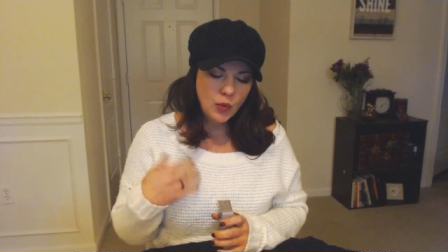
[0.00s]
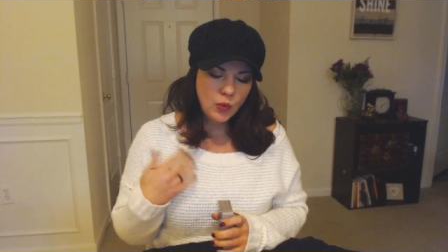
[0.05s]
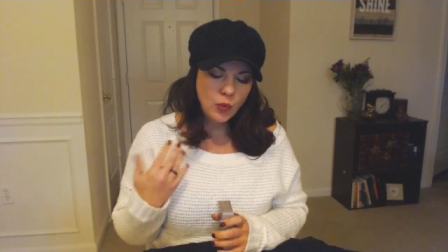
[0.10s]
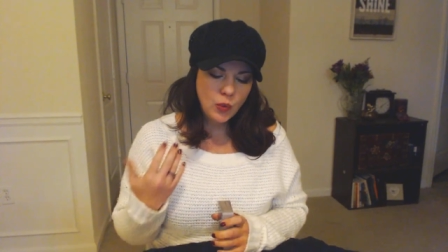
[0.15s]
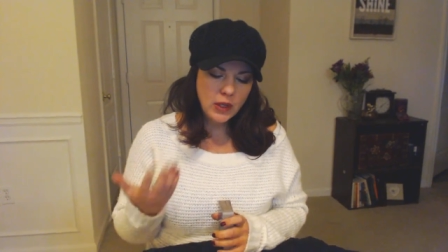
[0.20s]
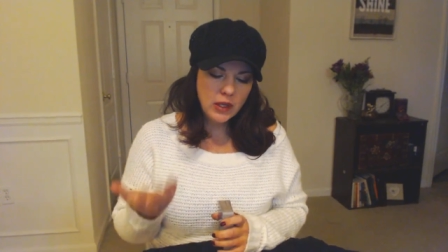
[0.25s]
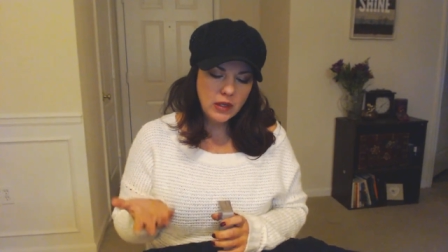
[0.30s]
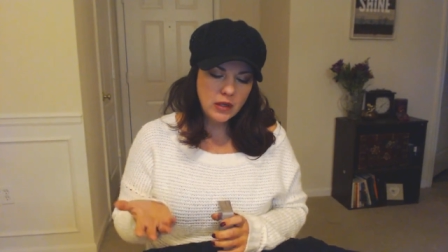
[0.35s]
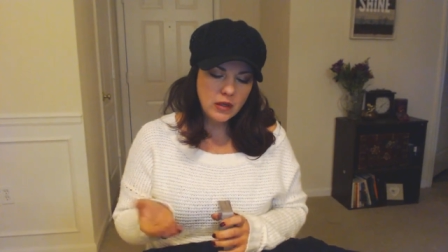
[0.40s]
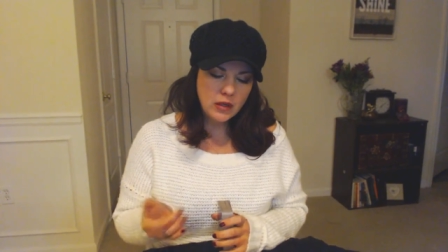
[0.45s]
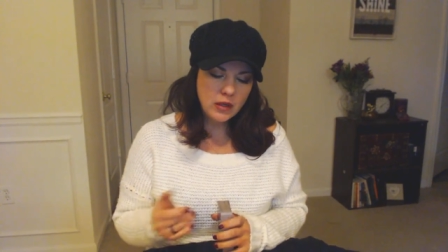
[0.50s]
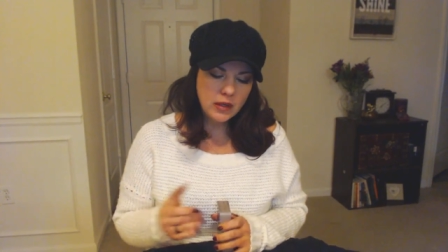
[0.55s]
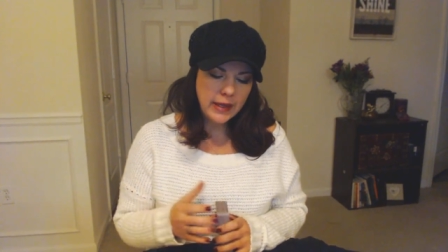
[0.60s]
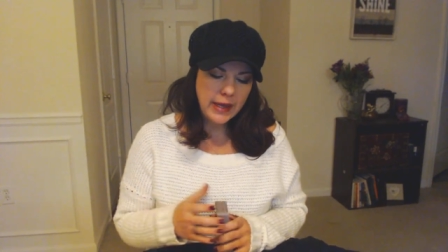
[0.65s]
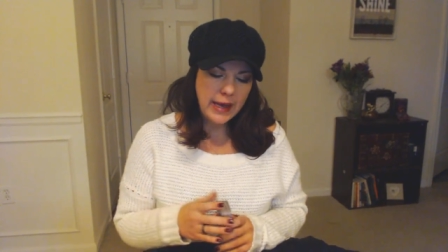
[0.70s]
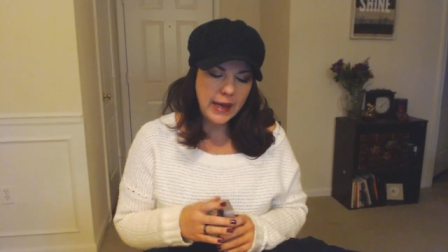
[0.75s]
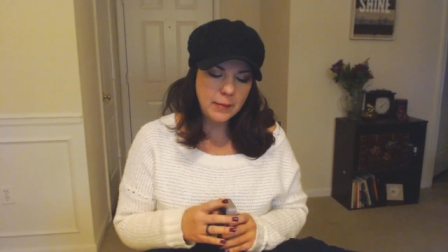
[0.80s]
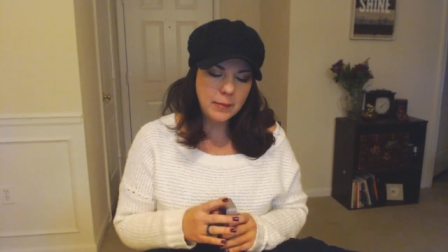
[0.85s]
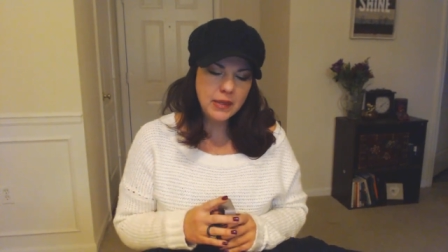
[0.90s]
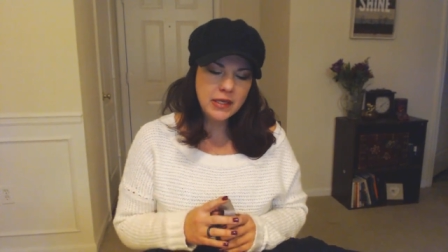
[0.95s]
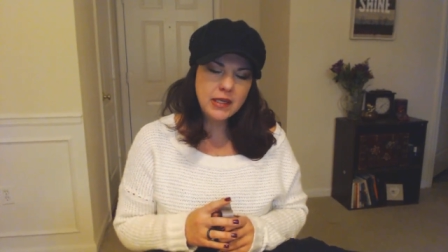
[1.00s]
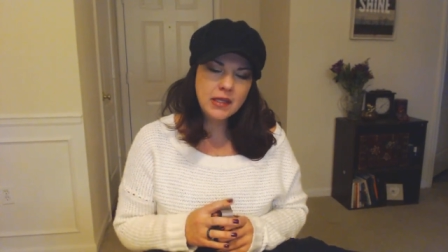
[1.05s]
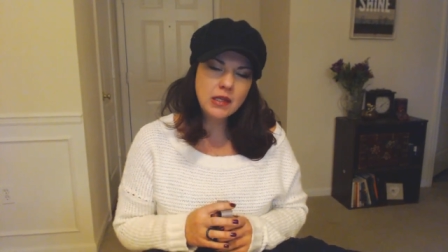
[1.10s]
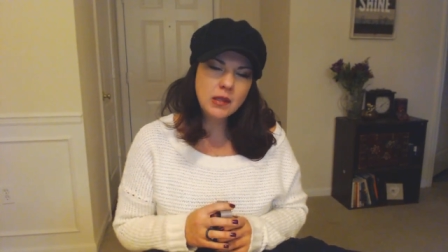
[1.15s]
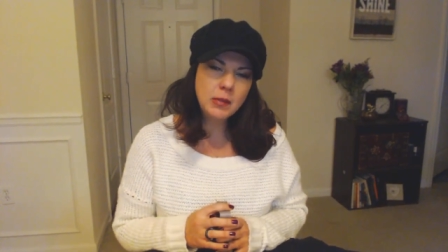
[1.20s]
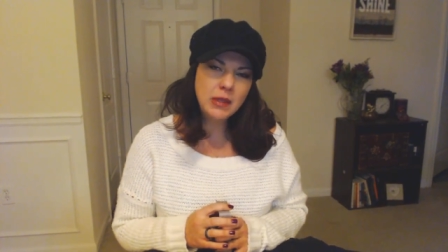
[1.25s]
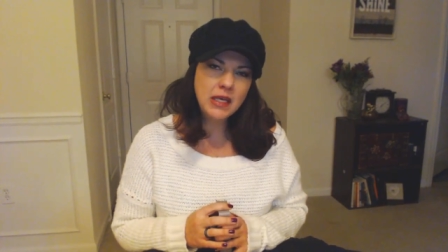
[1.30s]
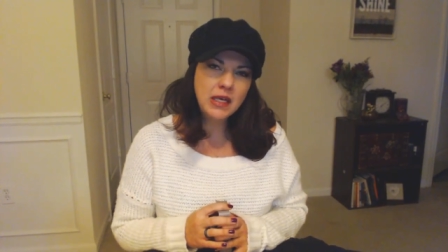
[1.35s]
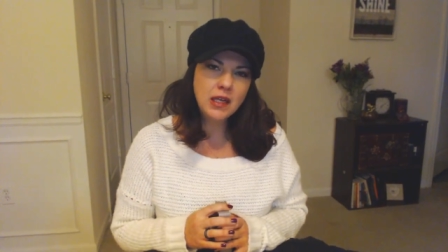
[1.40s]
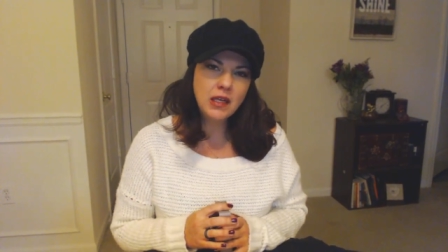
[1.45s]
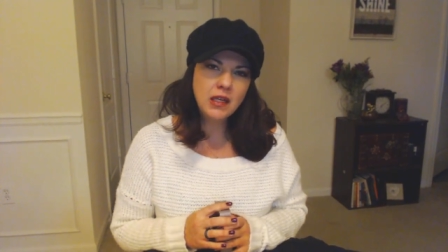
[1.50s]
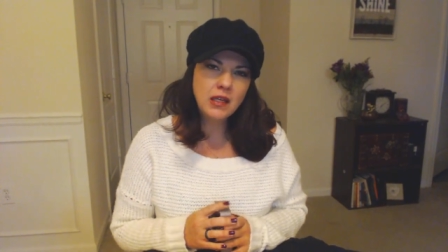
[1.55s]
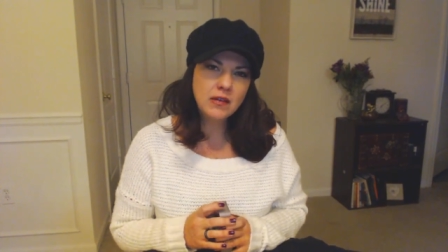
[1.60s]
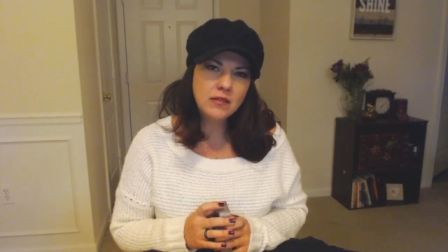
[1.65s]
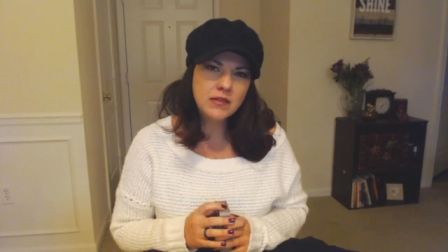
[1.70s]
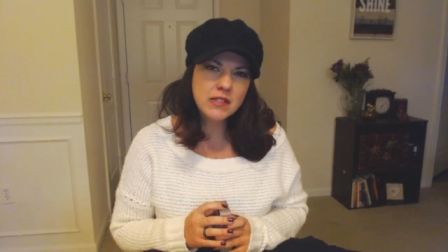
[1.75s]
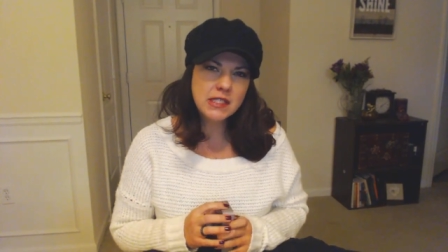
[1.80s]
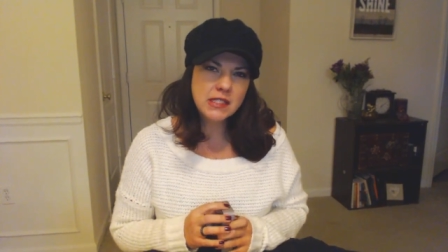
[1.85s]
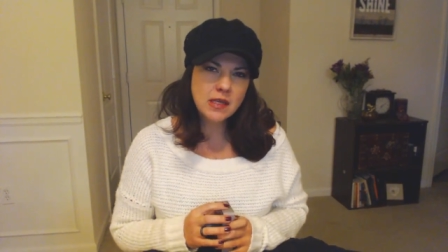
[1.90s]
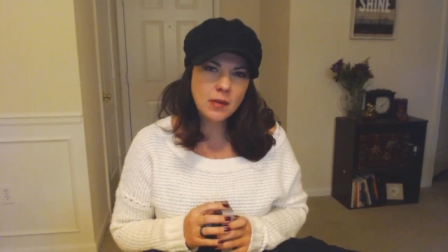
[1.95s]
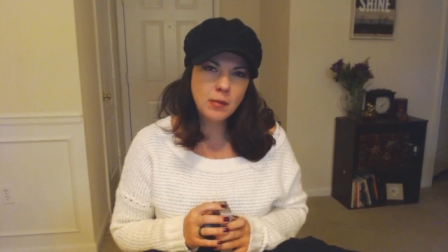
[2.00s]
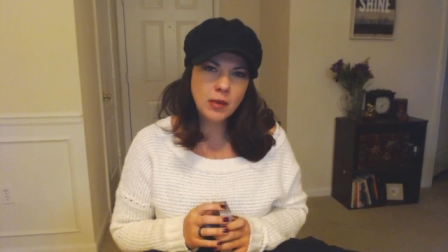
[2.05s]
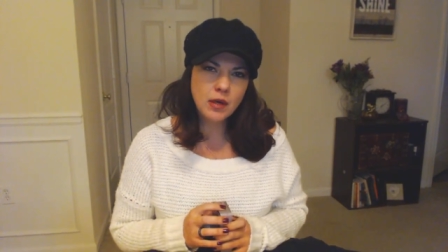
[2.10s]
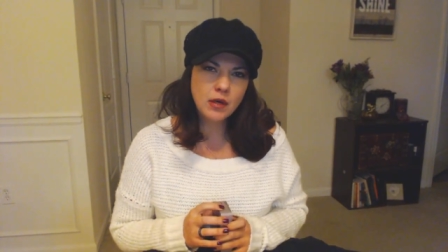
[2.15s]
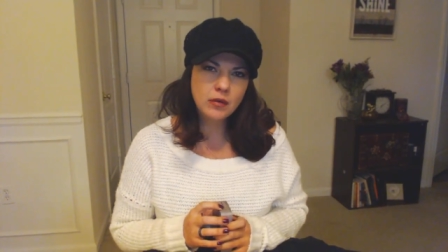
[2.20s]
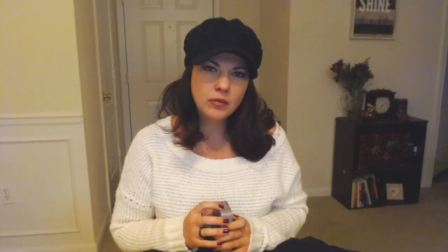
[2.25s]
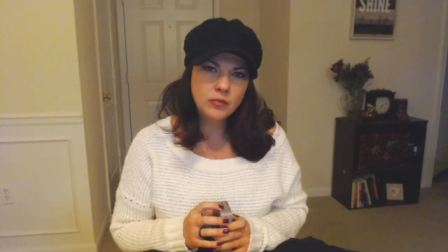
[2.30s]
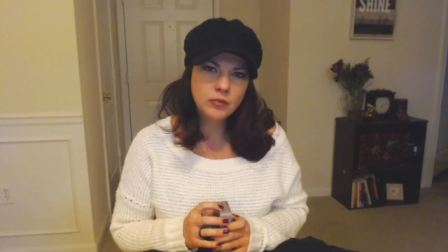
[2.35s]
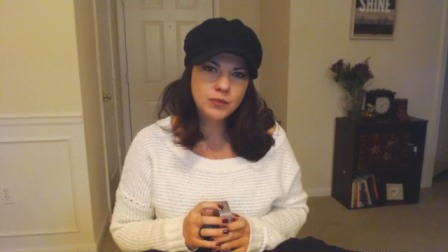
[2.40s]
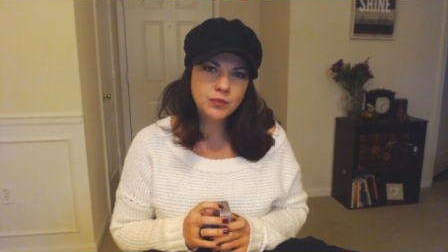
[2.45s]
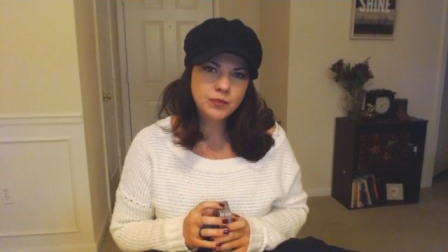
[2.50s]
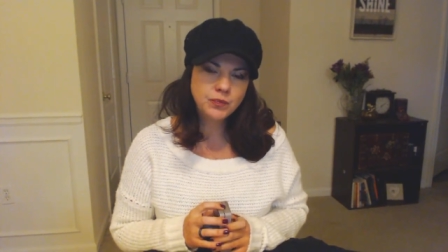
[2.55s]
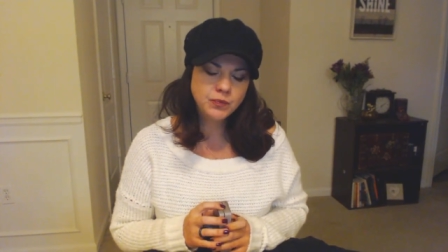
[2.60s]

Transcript: will happen in the beginning of December.